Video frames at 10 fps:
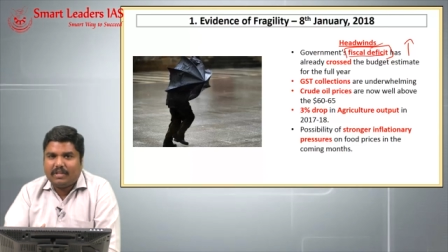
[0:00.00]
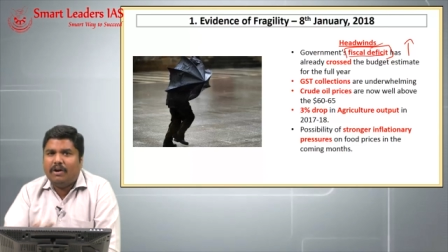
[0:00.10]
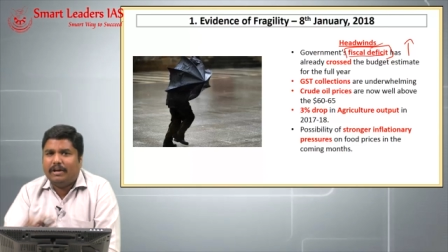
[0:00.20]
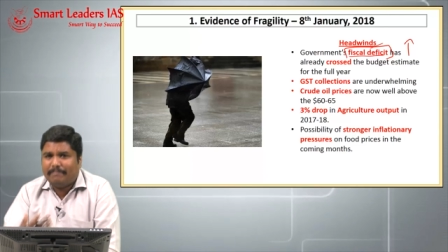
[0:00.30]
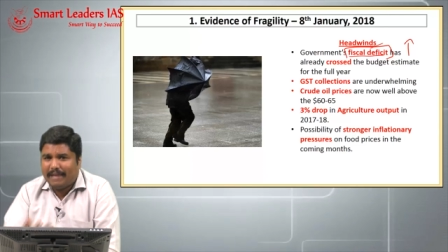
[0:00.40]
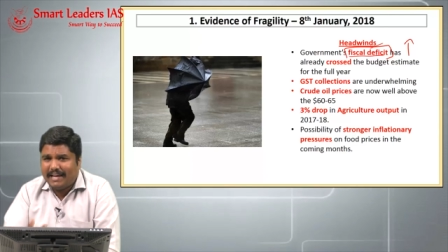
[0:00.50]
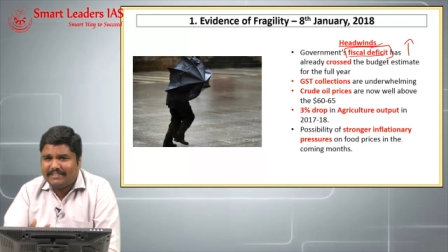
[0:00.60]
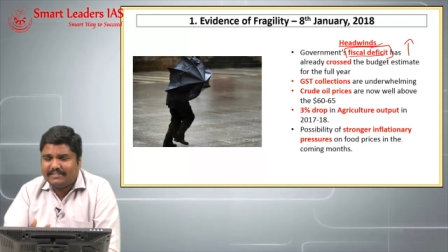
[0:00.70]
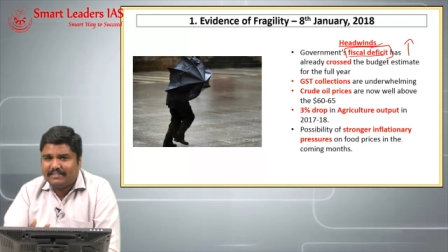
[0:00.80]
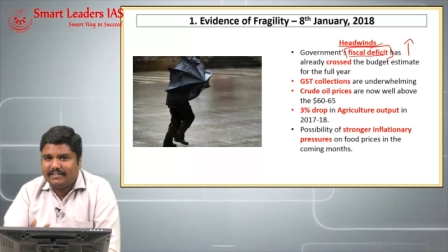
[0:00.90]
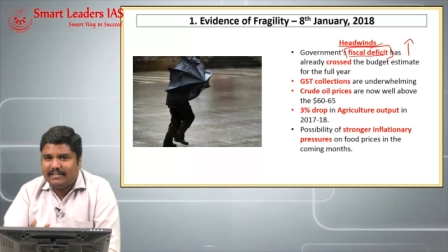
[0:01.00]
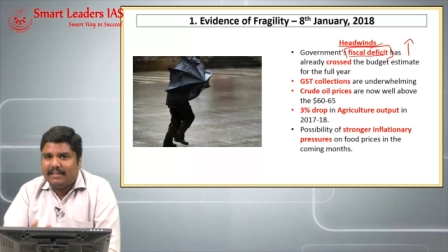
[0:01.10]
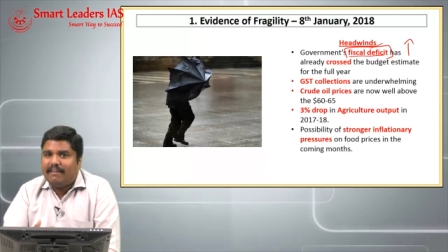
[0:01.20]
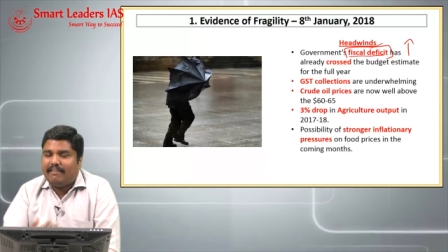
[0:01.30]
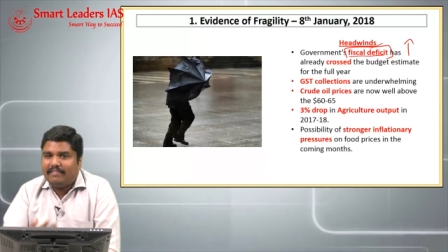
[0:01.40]
for banks
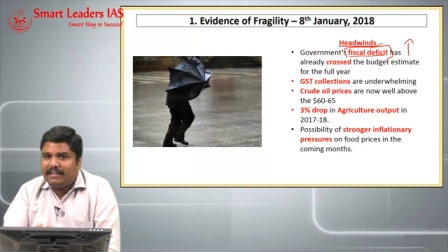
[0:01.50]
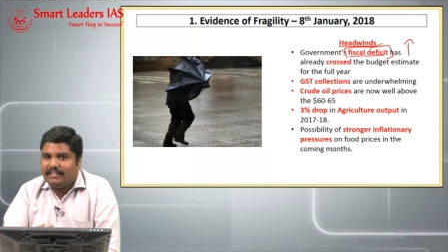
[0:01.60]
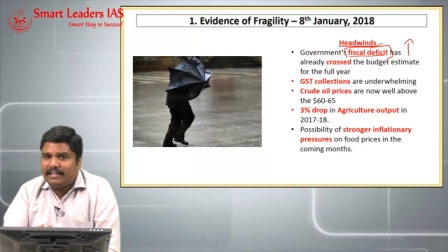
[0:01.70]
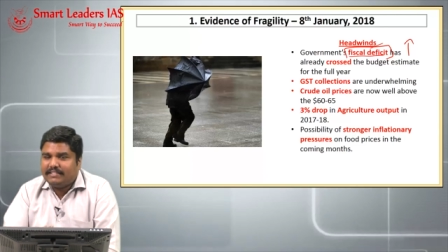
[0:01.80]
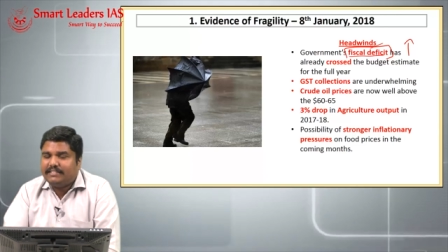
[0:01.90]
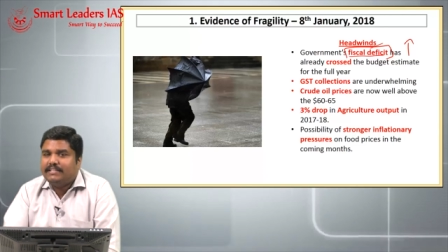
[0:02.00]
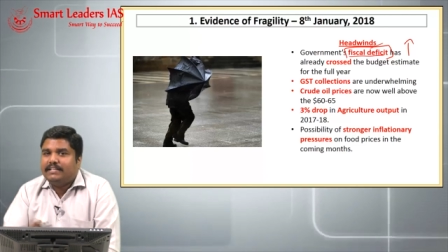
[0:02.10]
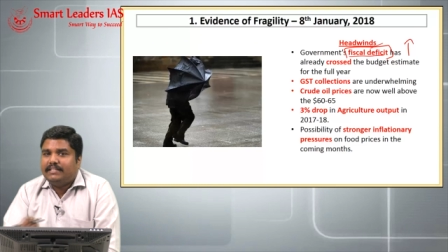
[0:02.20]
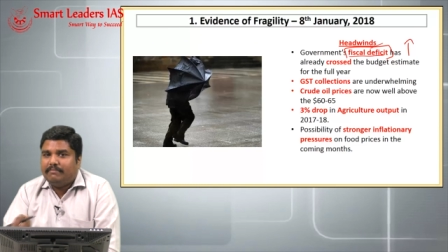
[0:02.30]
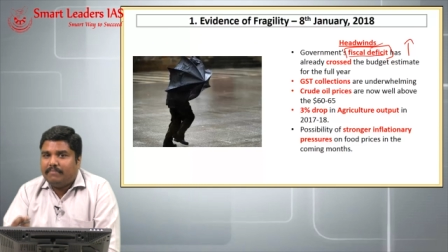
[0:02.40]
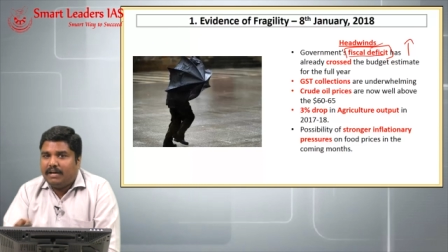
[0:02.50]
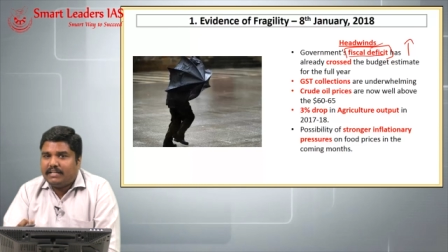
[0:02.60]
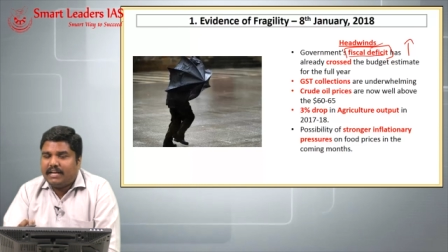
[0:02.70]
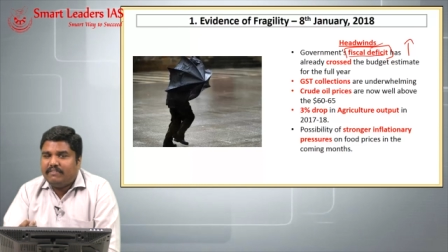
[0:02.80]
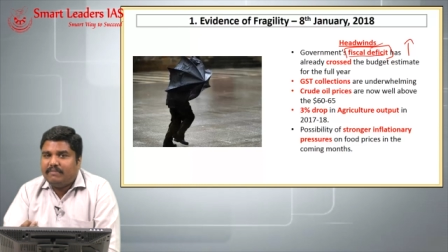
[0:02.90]
in that case the
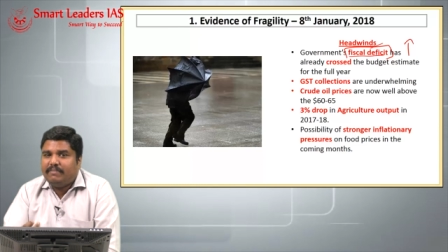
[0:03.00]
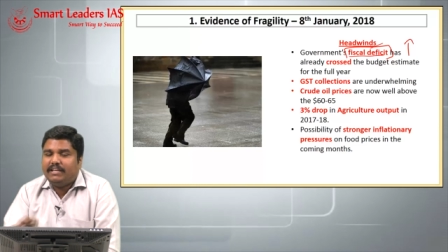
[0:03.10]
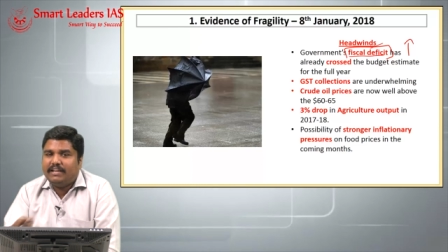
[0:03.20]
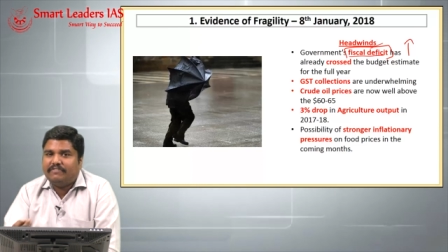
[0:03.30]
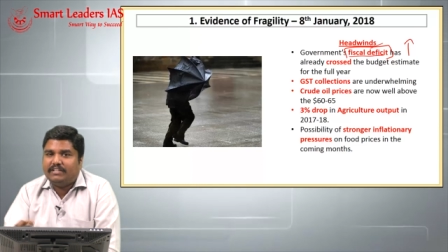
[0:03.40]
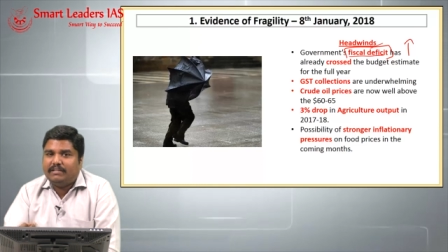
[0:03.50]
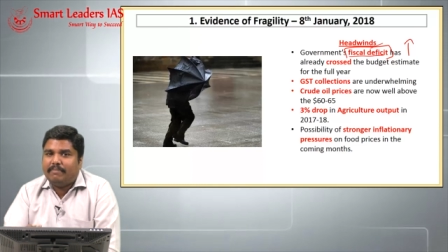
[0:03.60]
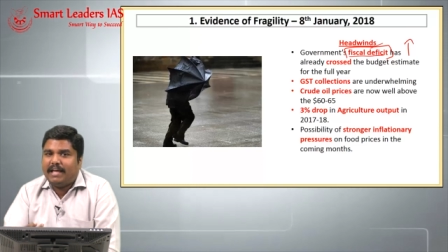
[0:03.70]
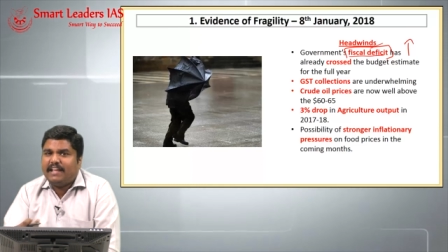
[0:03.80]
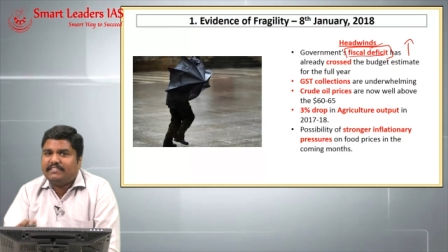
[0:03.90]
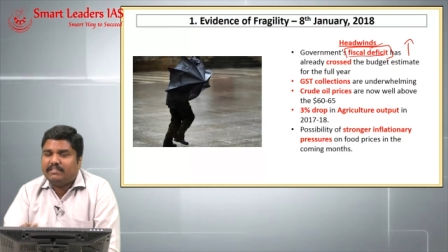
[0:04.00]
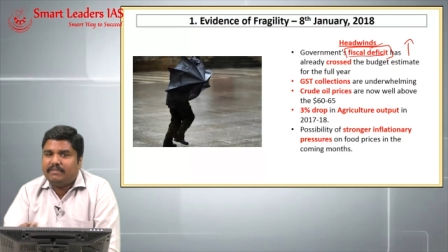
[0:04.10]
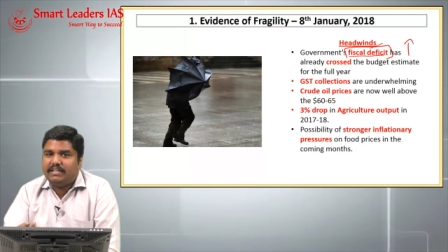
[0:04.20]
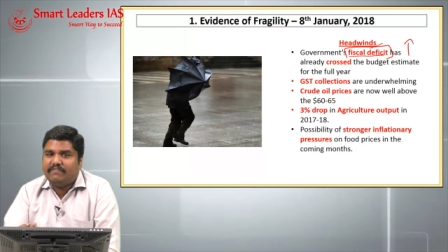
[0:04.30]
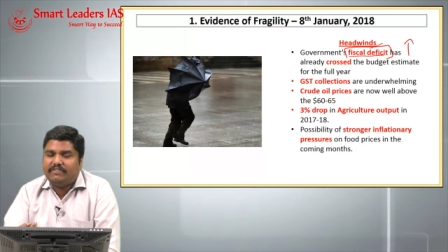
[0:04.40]
market will be left the banks will
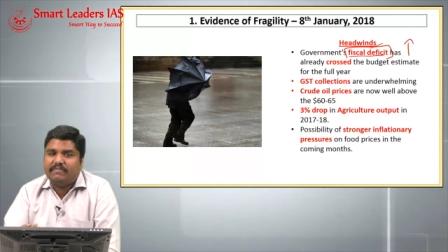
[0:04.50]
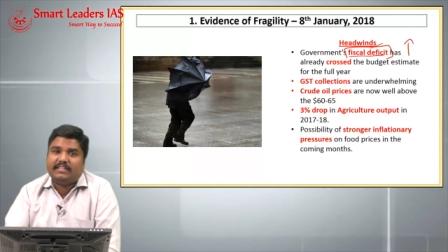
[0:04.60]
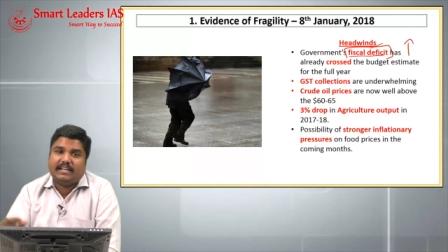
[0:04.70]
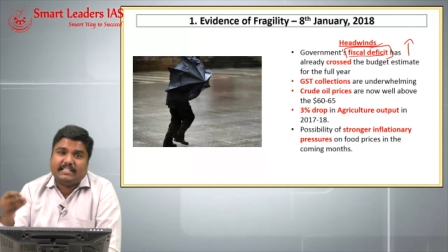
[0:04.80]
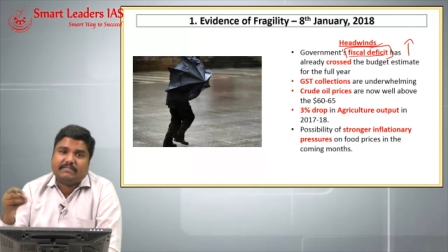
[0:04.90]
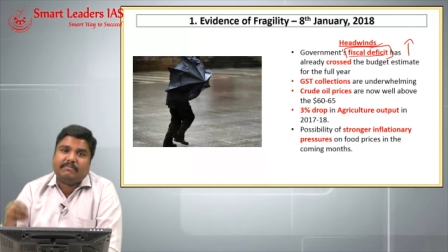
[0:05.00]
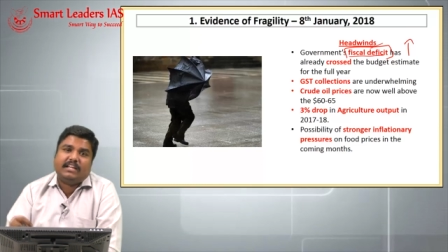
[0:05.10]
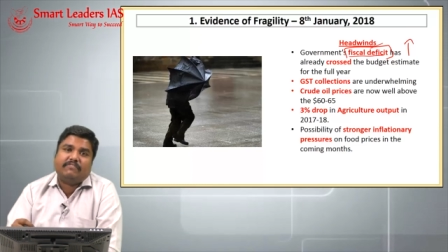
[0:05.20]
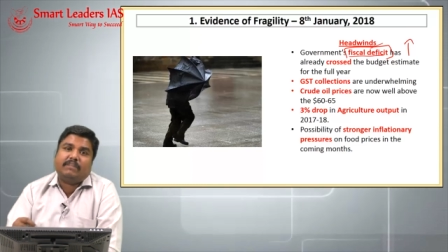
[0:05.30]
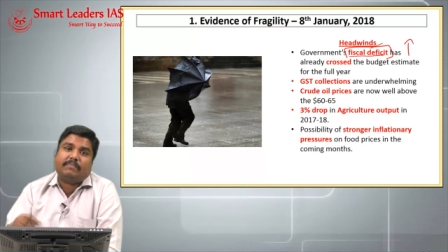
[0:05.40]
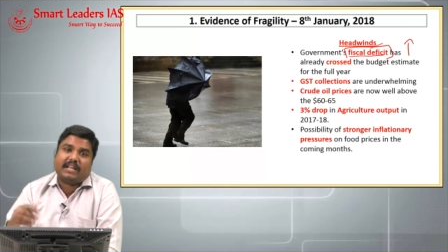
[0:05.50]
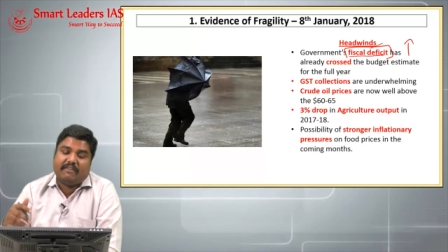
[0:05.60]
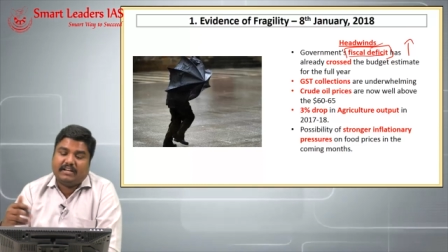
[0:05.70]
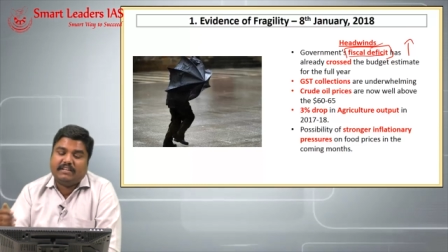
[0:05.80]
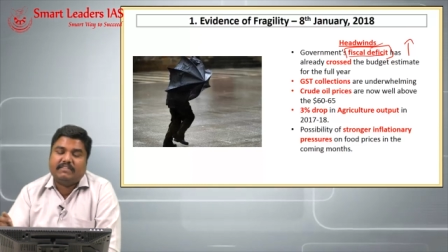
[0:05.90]
be left with less money for
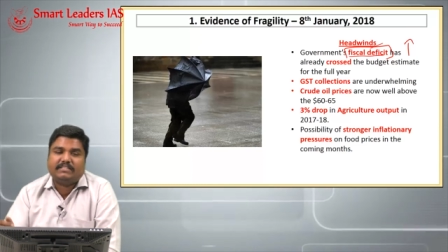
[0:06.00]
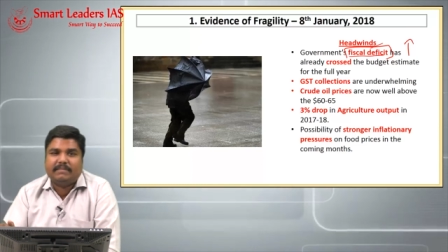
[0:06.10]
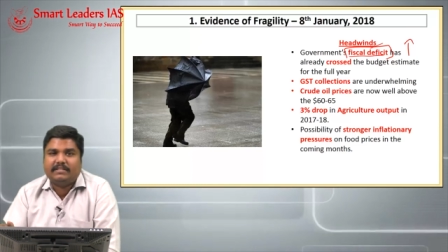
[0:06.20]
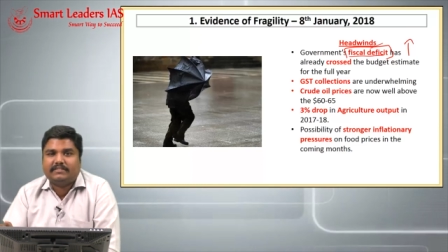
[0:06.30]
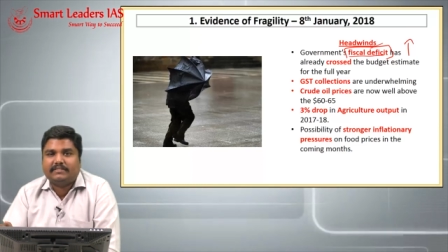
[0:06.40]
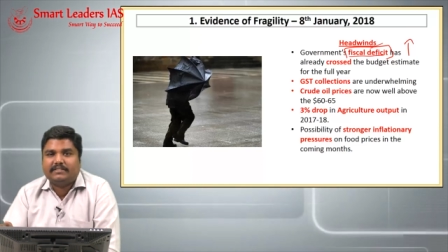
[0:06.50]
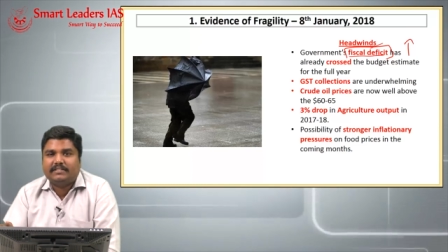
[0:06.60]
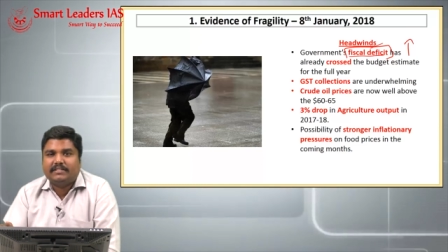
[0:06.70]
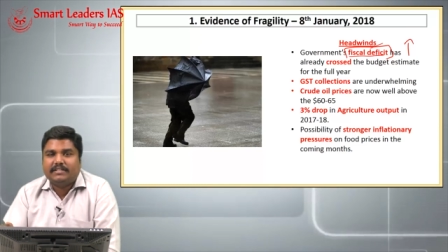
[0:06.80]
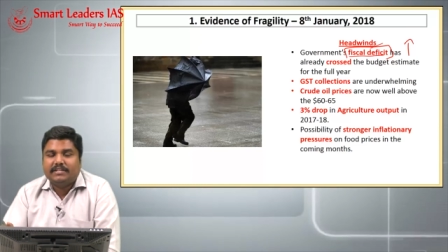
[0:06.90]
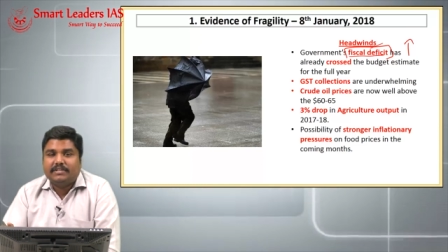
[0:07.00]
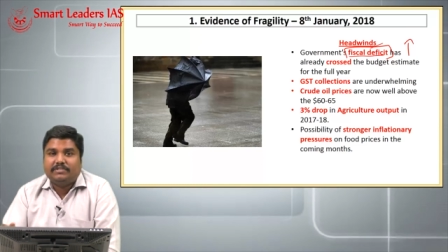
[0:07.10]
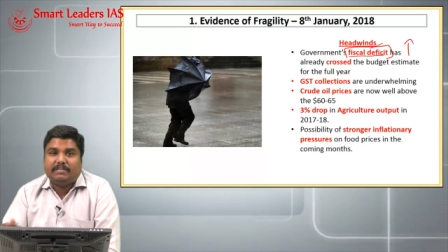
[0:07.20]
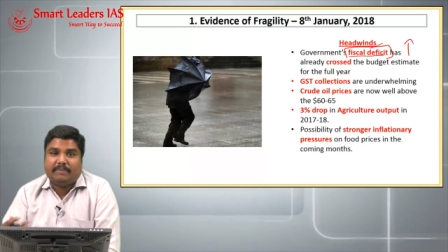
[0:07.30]
private investments so the